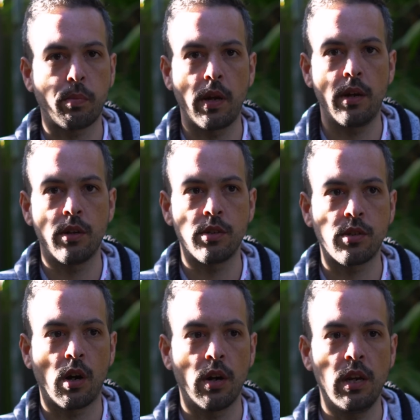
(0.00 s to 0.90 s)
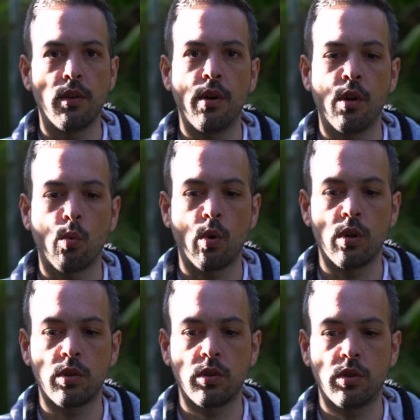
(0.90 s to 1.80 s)
players are either in a
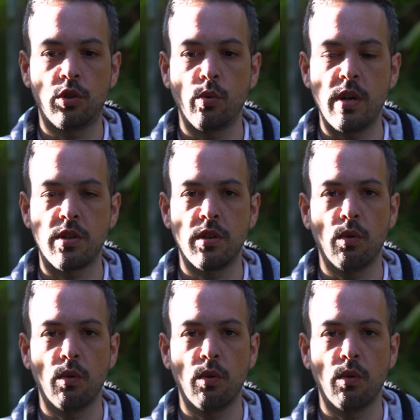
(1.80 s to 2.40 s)
worse situation